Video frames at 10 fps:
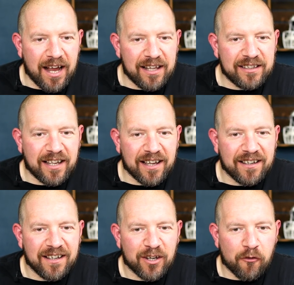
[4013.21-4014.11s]
Elgar.
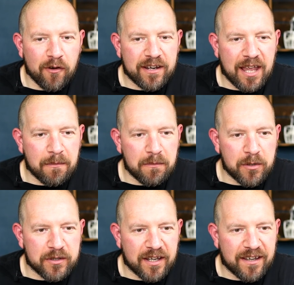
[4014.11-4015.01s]
Great game and
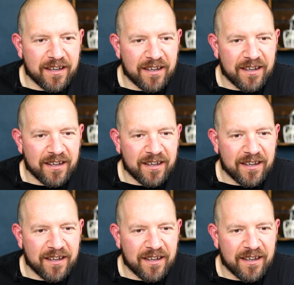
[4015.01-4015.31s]
music.